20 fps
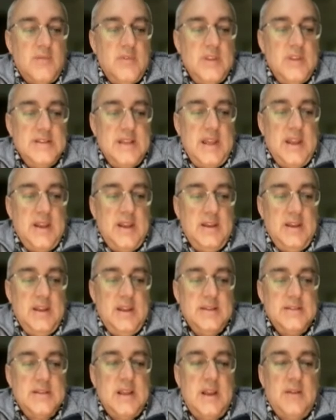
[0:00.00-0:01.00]

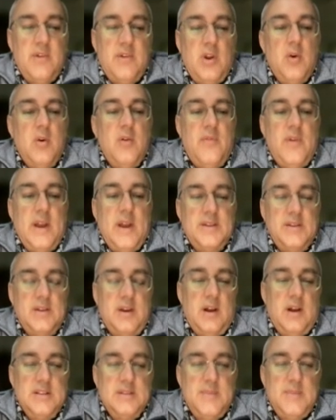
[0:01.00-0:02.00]
AEDs have no effect
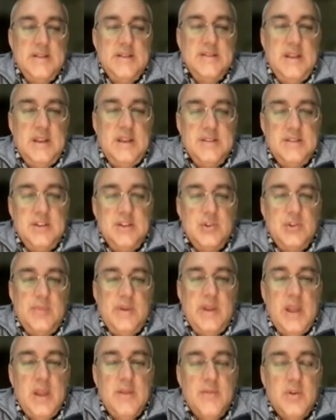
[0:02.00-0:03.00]
on spontaneous seizure
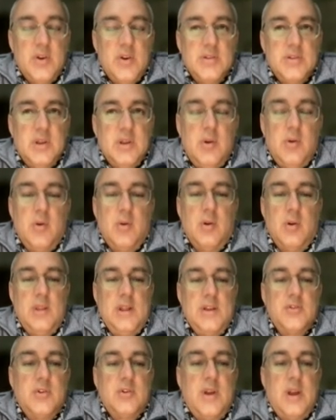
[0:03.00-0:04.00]
behaviors or
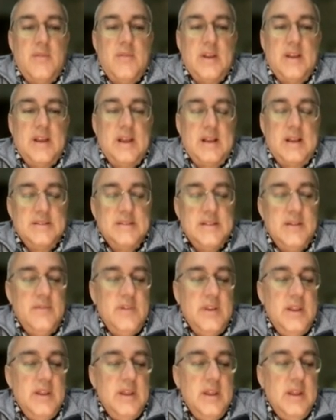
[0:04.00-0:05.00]
electrographic
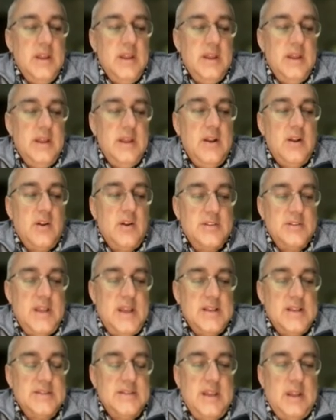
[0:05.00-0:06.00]
activity in our
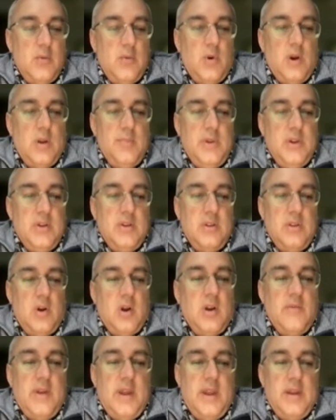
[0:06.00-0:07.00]
SCN1 mutant
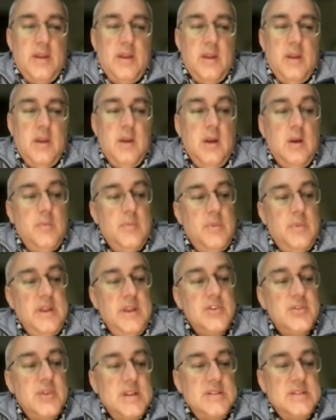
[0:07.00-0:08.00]
larvae. But
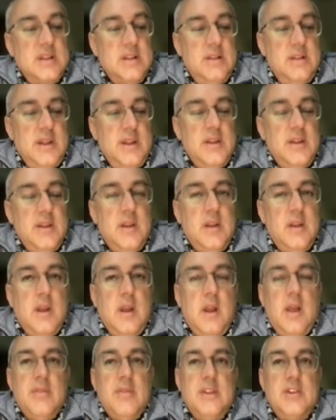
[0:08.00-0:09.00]
interestingly,
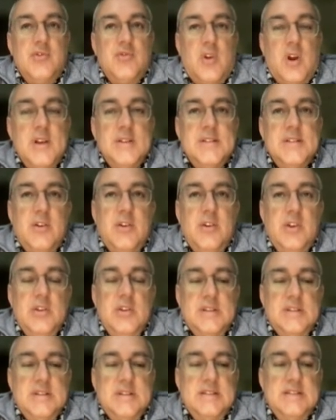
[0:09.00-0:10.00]
the drugs that are used
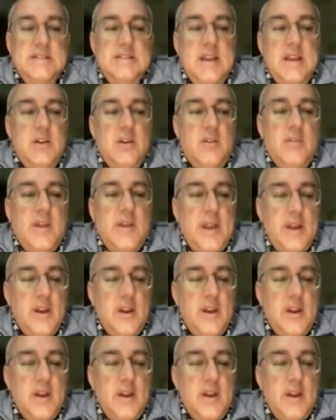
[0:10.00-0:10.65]
as a standard of care for